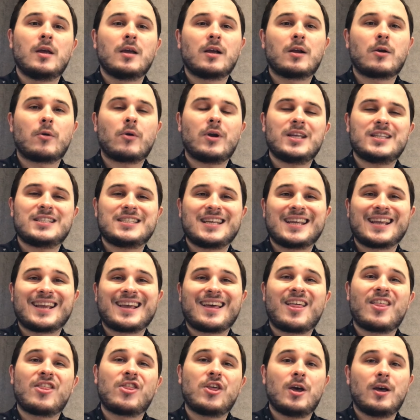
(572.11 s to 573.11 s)
creating
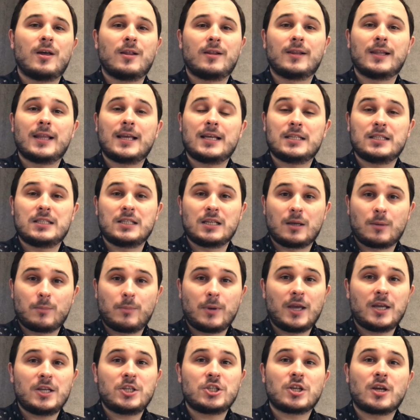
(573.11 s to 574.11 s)
the landing
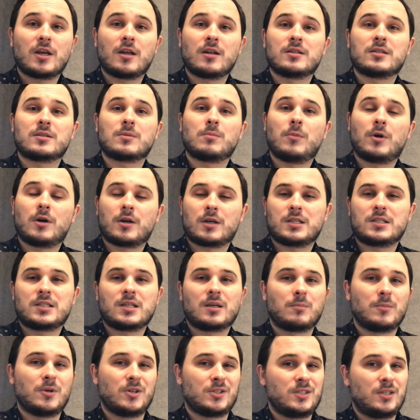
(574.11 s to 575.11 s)
page and
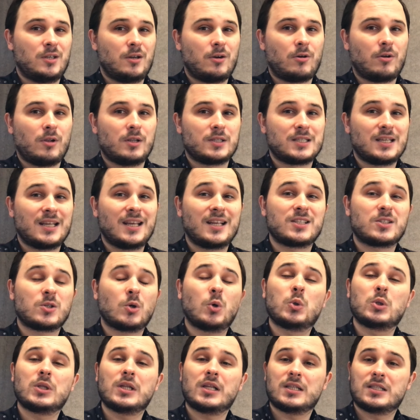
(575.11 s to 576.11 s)
marketing materials, and
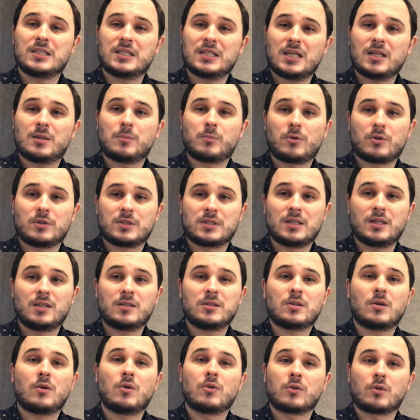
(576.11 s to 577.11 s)
only
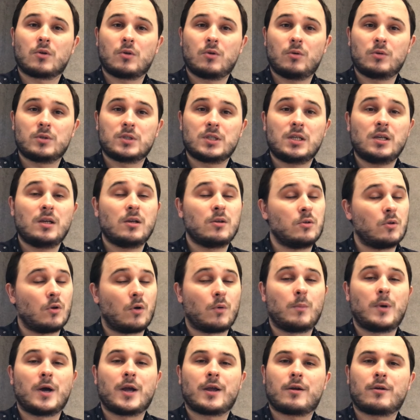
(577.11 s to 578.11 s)
10% on coding your
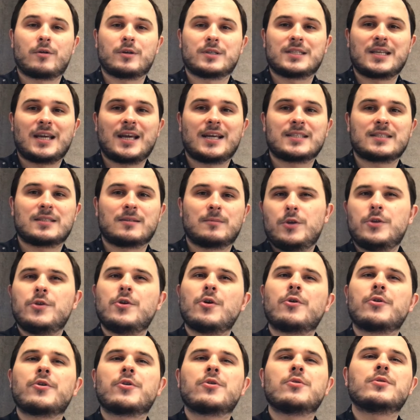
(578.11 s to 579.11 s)
micro SaaS.
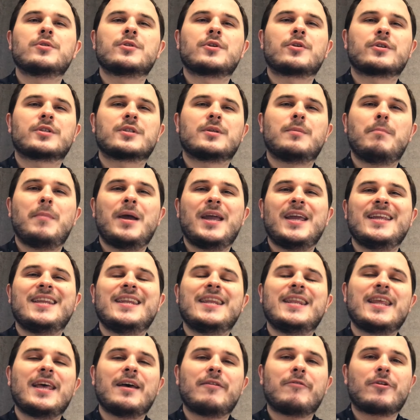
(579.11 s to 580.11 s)
Your users may
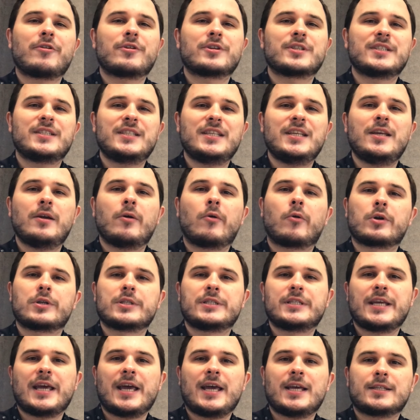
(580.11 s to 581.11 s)
never see or
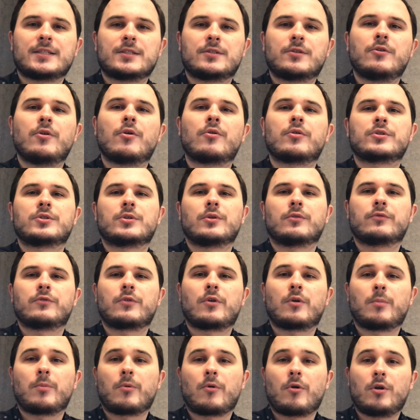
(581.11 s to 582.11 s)
test your
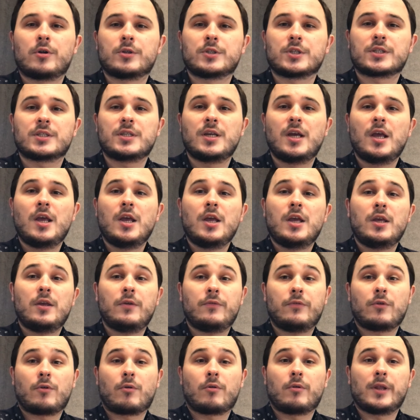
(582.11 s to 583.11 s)
software product
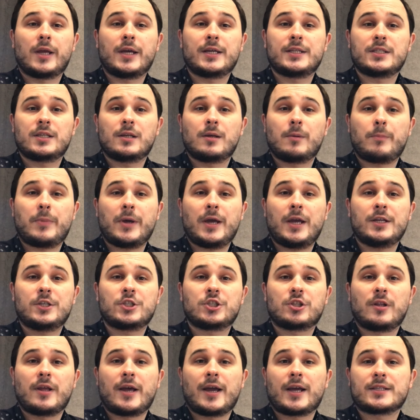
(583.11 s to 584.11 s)
if your landing
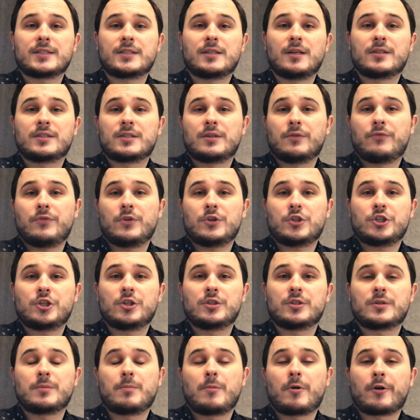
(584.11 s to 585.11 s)
page lacks
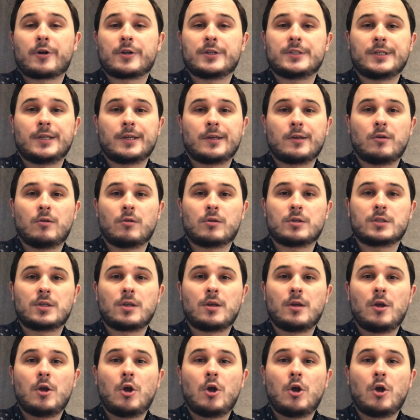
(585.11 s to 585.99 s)
sufficient marketing hooks.